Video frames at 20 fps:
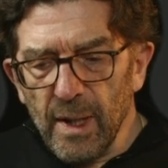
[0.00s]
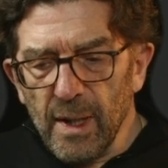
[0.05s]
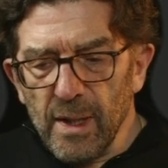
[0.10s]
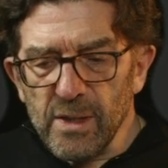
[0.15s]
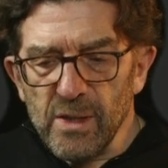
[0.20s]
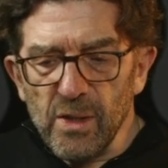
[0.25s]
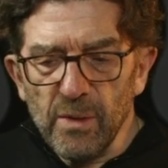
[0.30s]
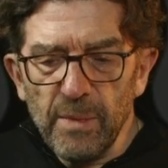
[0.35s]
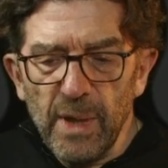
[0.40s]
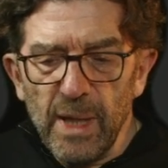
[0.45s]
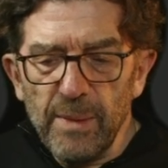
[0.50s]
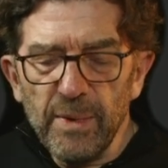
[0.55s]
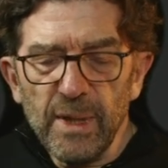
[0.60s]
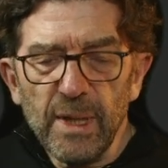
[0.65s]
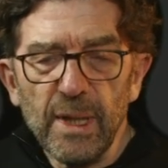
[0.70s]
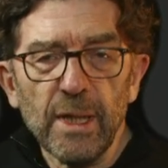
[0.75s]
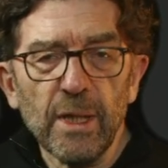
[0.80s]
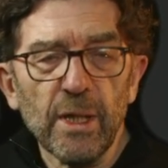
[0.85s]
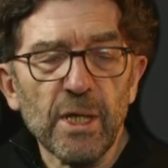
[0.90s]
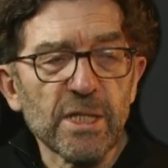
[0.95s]
So maybe
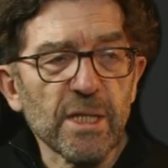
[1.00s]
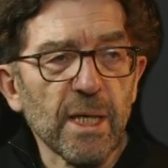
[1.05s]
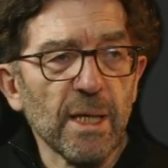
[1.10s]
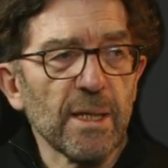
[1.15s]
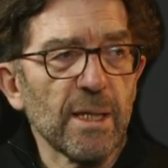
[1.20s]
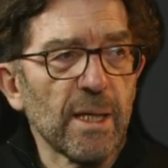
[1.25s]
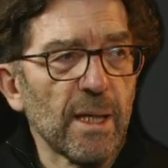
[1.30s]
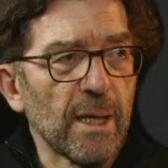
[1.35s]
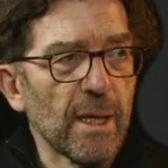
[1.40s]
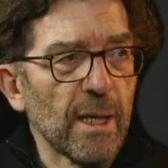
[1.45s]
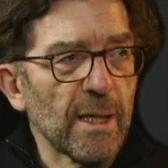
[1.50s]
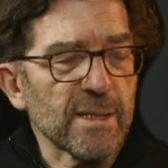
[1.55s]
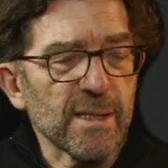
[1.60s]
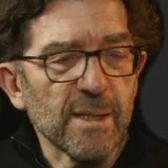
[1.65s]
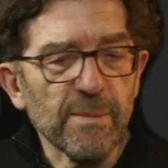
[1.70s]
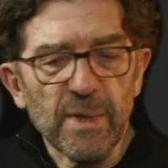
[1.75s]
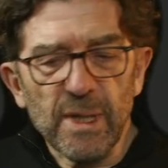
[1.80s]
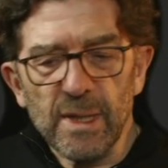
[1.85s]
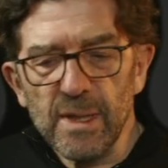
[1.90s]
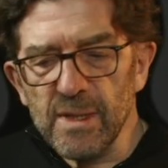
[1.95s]
the initial
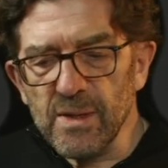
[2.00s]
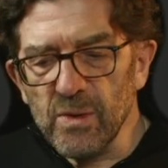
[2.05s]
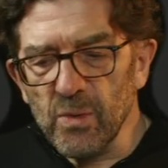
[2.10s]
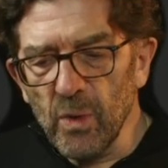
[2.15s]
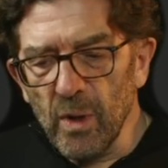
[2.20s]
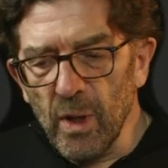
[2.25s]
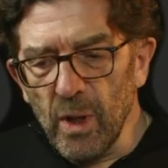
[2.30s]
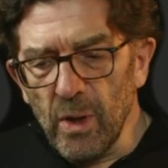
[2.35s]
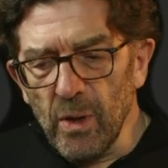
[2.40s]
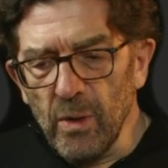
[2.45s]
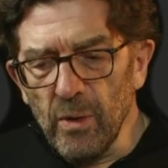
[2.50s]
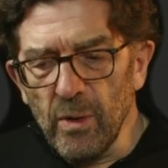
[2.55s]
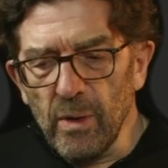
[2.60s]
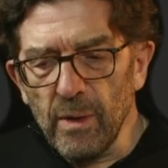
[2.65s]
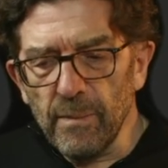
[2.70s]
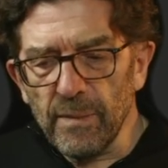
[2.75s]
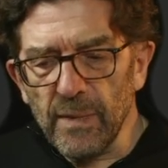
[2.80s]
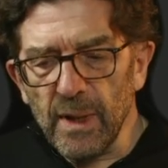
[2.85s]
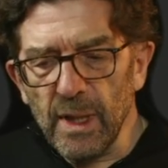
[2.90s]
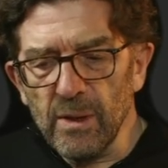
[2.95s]
estimate is too
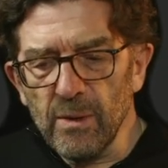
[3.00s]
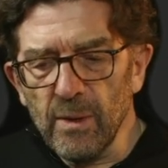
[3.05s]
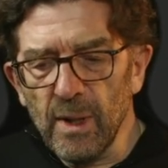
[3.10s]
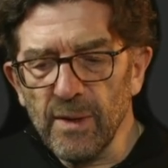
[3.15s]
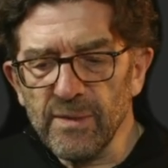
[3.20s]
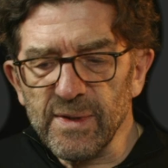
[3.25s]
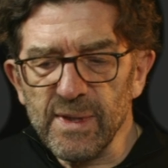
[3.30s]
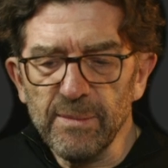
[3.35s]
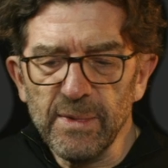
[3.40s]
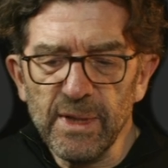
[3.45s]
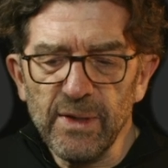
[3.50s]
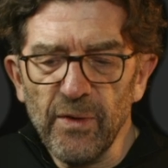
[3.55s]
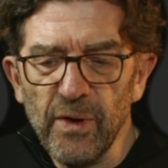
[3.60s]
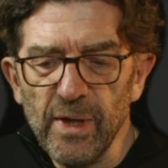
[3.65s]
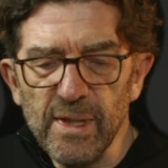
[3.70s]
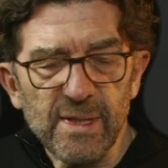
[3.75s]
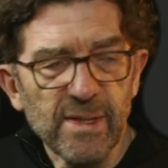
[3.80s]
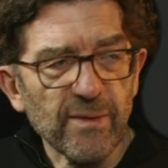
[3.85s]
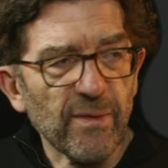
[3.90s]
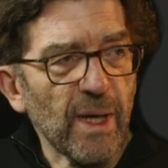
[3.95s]
low, then you have some
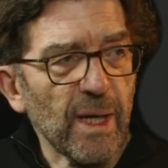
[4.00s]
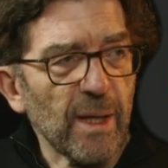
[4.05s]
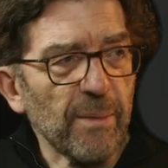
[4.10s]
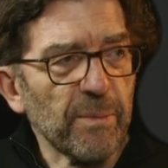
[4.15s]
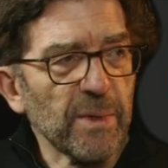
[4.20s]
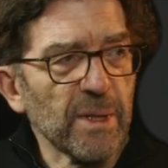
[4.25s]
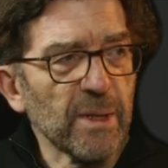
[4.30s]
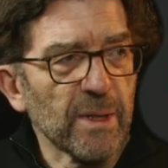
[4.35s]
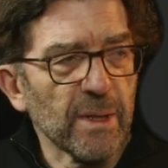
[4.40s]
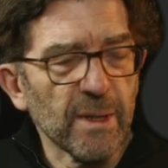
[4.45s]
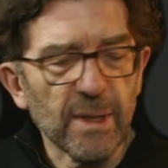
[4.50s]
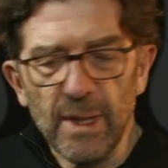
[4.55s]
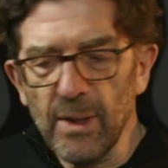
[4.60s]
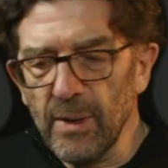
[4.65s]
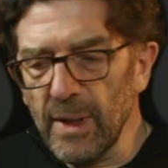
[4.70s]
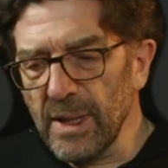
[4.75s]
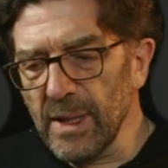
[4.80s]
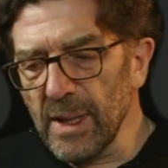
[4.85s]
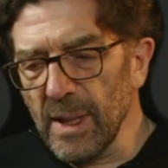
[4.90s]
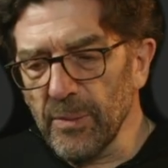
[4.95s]
adverse development until
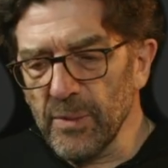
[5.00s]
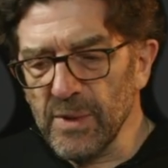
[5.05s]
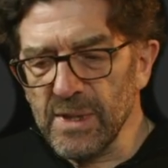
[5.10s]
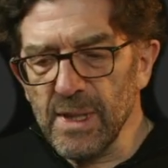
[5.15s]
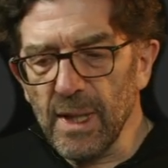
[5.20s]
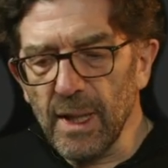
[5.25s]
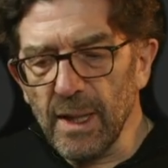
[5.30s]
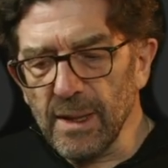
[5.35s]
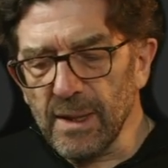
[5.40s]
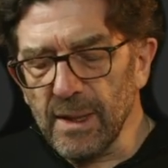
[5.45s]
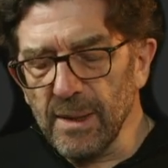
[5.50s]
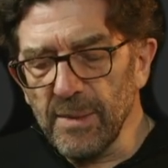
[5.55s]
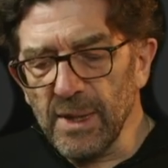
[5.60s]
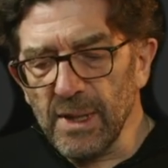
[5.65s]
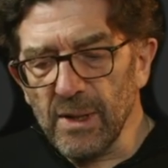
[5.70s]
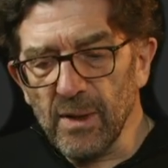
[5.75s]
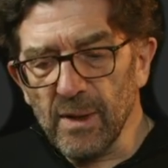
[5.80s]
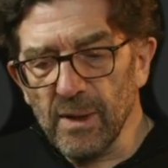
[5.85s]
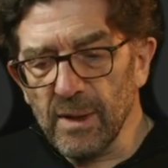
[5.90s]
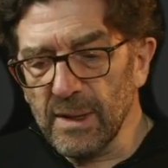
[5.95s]
you end up with the
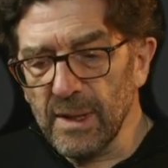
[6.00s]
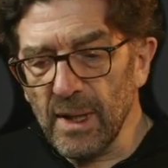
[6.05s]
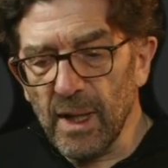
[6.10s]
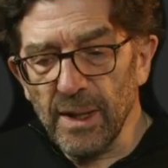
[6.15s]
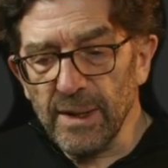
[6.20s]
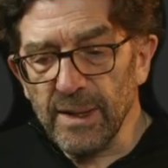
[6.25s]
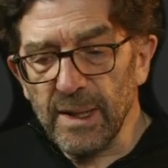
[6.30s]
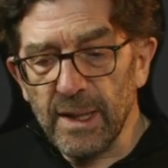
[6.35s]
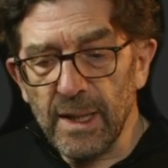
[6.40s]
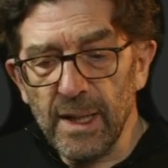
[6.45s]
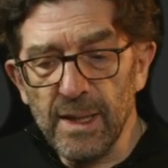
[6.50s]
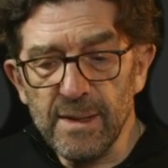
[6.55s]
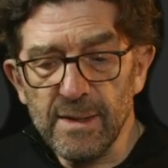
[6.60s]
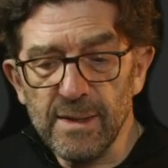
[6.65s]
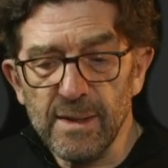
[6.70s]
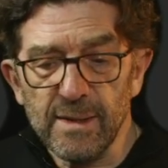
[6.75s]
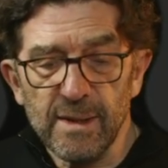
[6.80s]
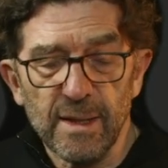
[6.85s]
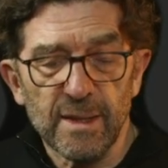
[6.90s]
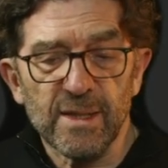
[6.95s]
ultimate, or in other
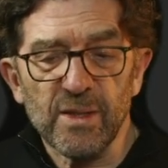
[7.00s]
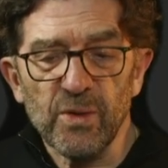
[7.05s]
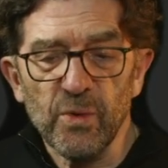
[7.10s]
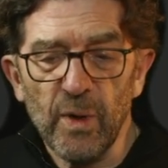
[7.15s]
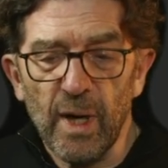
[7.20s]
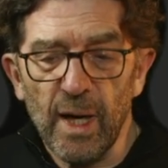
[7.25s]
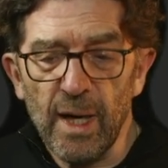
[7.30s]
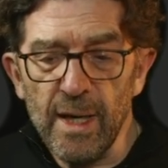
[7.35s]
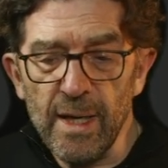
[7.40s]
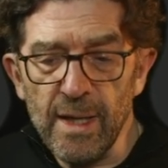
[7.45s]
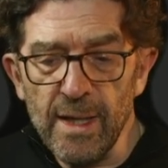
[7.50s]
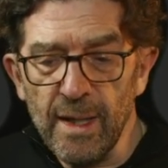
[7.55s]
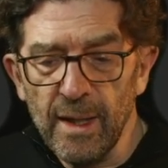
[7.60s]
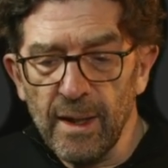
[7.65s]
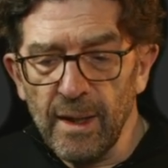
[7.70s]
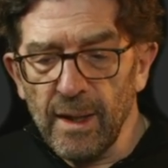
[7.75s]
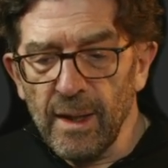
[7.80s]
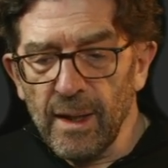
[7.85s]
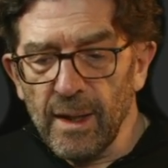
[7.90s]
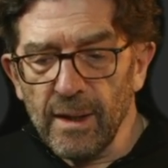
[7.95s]
cases it's too high,
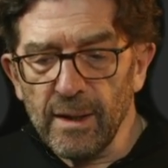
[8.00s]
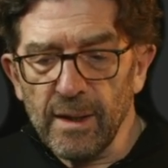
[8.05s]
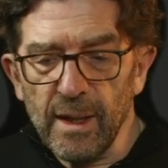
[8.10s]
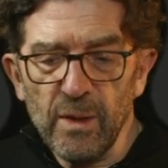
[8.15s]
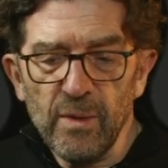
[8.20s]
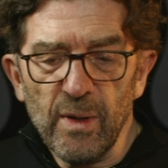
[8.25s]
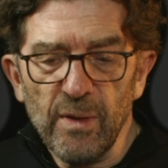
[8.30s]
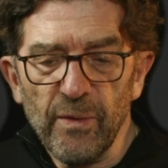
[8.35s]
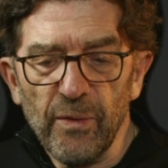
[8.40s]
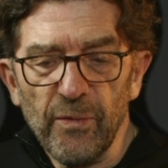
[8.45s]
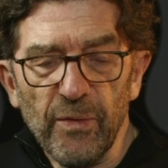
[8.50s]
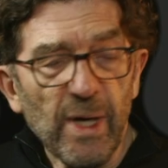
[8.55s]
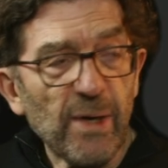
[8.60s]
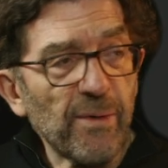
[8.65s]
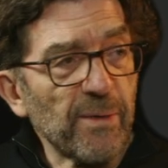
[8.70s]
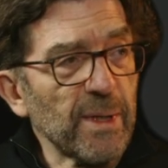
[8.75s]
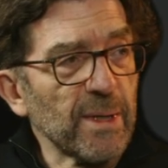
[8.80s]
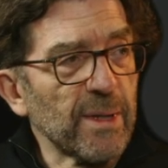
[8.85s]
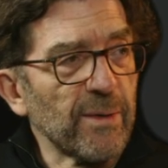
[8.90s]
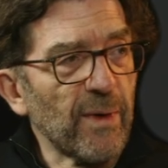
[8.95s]
and then you have a
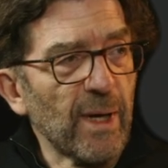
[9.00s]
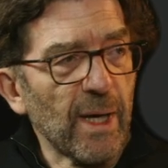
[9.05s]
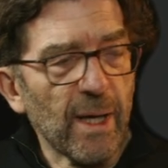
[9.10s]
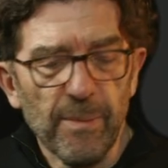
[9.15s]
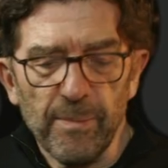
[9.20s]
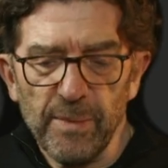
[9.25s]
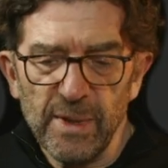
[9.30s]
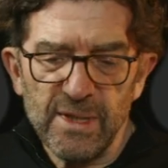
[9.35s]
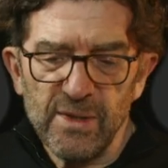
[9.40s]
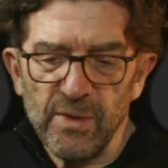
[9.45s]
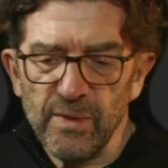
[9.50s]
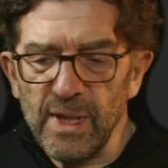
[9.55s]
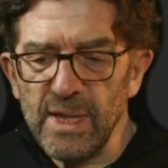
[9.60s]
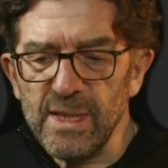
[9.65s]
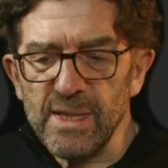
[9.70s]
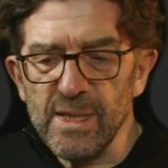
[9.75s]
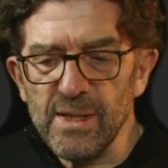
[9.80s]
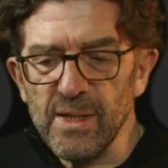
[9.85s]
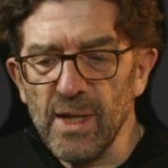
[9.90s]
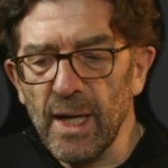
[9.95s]
favorable development. So
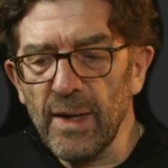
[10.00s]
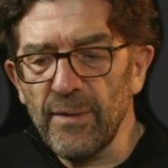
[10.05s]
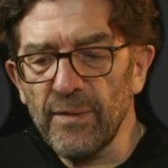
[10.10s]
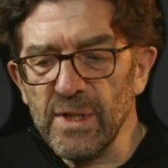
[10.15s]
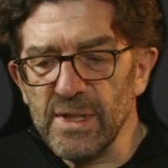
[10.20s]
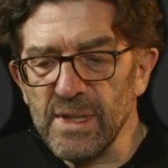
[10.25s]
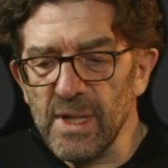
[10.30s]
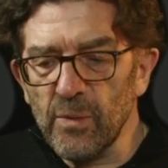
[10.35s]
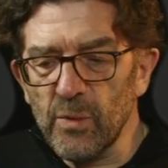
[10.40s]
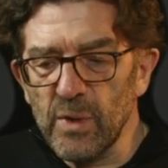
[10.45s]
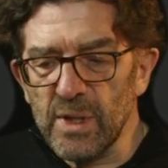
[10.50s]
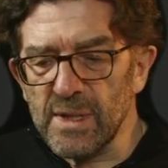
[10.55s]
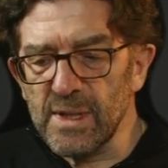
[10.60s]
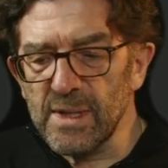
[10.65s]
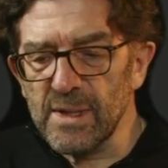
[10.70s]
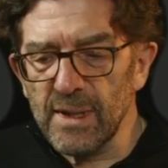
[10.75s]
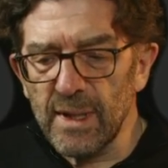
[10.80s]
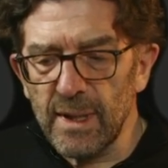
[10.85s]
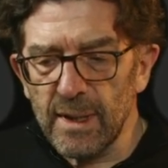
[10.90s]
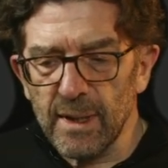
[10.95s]
this is everything which
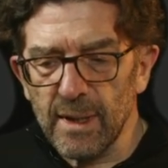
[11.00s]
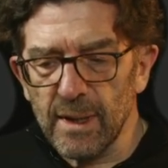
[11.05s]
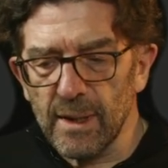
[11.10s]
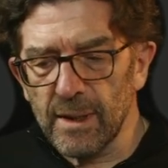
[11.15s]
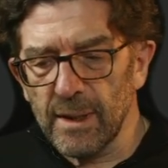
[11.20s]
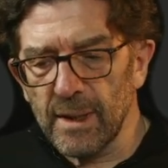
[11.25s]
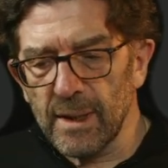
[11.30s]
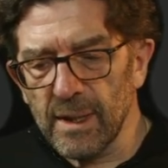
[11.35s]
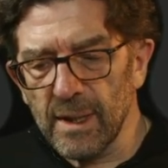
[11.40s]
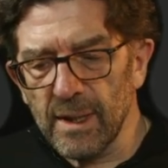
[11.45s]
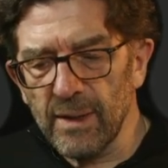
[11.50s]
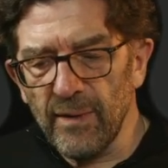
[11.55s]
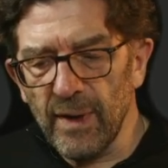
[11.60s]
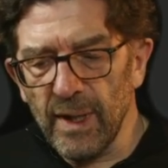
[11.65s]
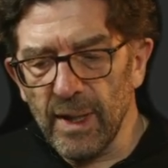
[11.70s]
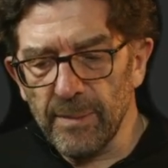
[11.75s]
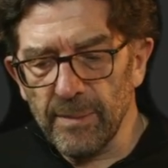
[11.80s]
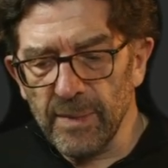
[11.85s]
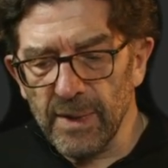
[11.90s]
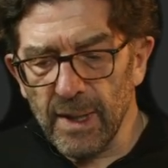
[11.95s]
is in the
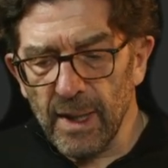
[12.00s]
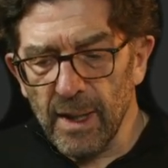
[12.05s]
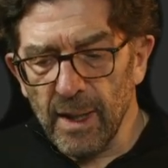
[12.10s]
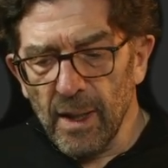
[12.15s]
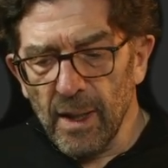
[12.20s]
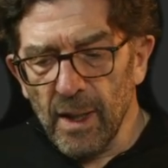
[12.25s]
development.